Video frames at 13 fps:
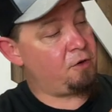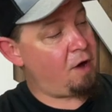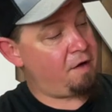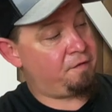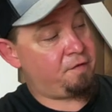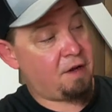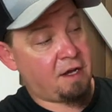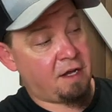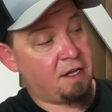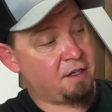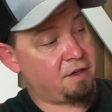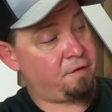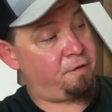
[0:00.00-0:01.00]
have
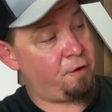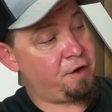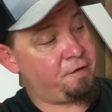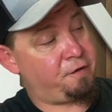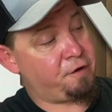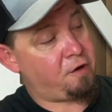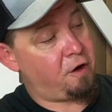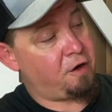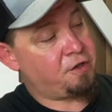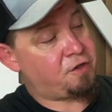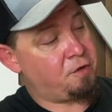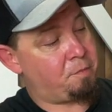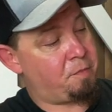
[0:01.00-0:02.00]
again four different
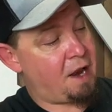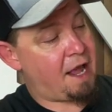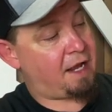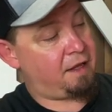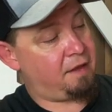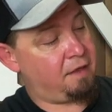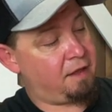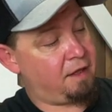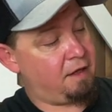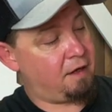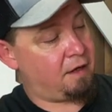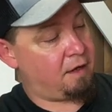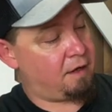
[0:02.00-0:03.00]
colors: the black, the
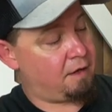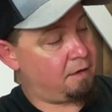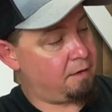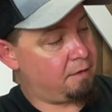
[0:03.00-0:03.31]
uh,